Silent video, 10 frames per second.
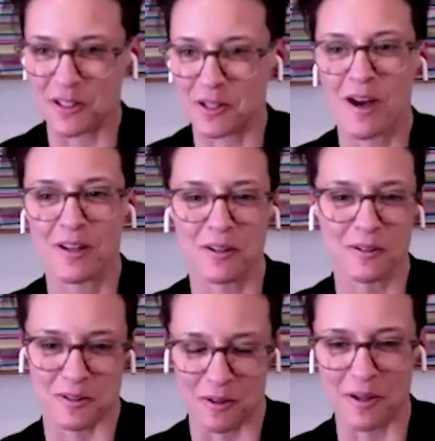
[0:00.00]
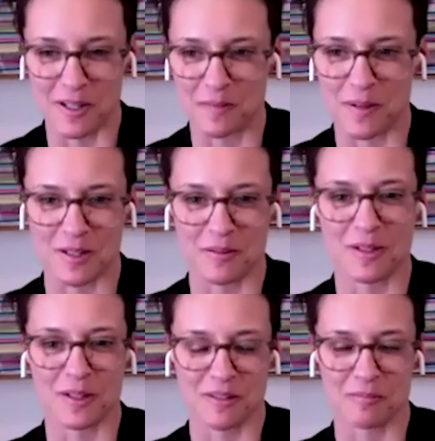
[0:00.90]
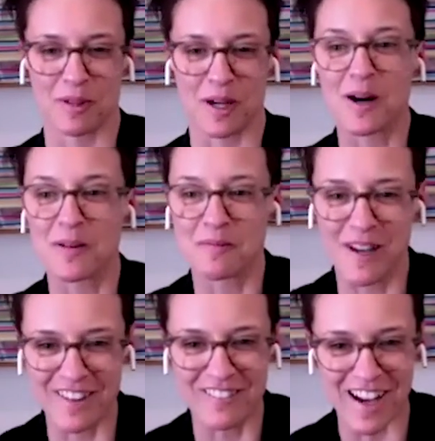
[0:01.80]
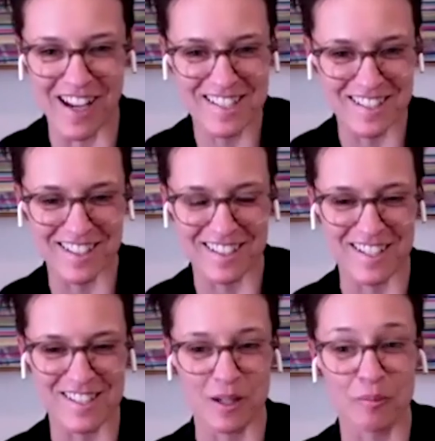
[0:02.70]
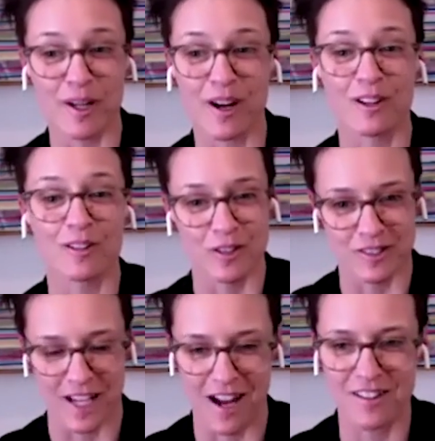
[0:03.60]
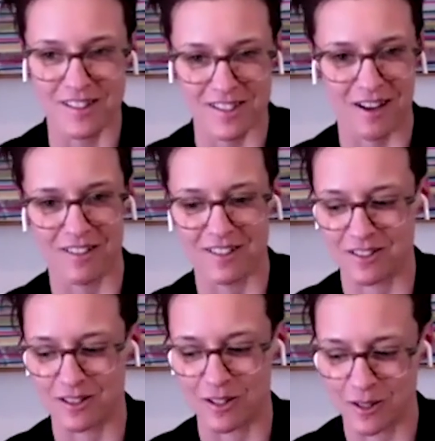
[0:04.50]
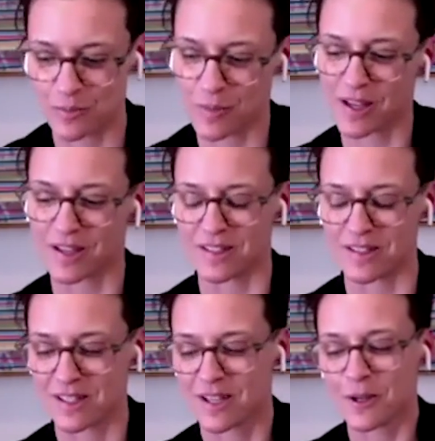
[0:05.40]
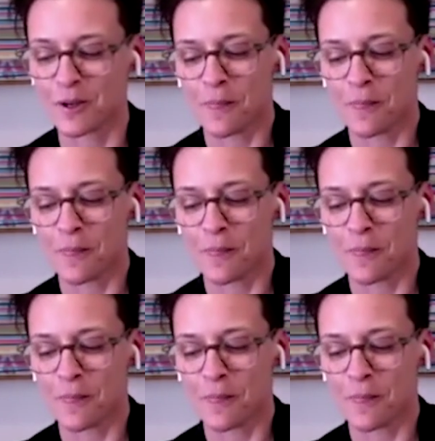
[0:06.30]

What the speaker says: You had no choice but to really come and rise to the occasion and bring all of your talents out into this space.